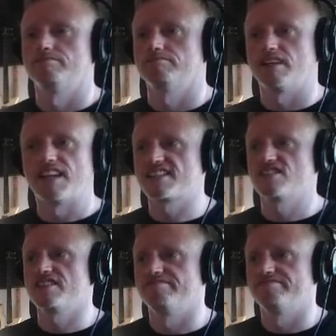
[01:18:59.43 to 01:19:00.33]
And that's
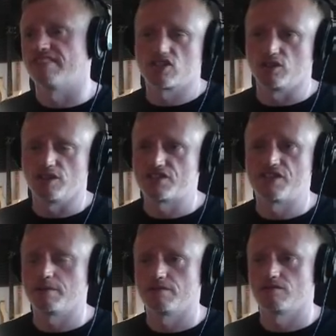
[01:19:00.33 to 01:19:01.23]
it. That's all it's
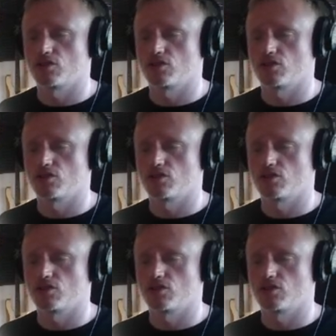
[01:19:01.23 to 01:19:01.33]
doing.